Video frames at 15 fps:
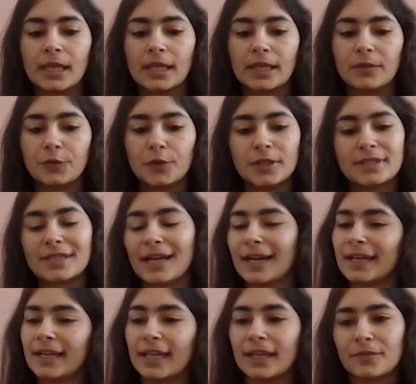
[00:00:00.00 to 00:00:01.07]
if you're
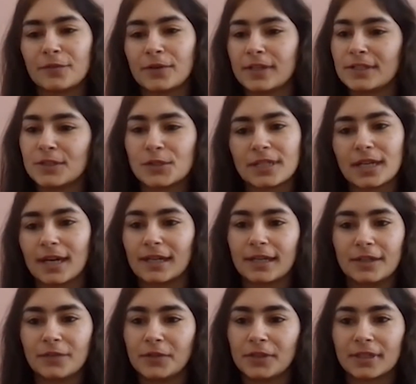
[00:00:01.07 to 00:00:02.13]
starting once you
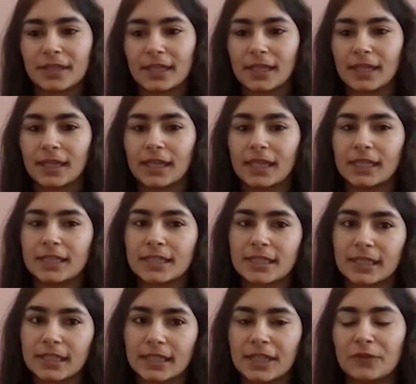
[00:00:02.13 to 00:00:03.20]
started working,
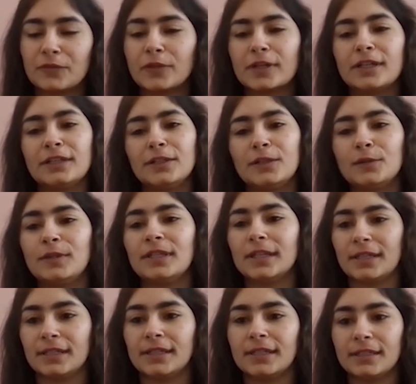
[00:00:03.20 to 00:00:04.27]
it's difficult to
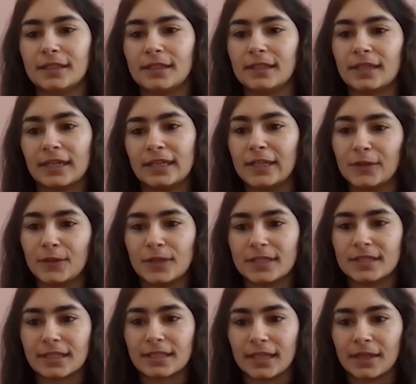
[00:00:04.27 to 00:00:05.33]
learn
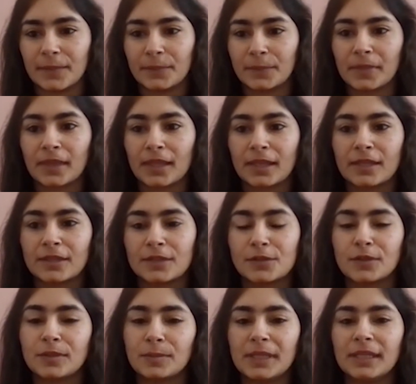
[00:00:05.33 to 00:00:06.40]
continuously,
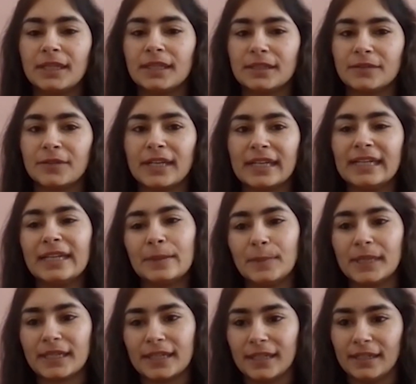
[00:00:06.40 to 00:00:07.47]
so you'll be very
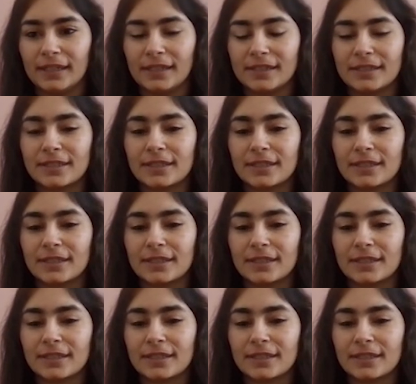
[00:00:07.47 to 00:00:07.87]
limited.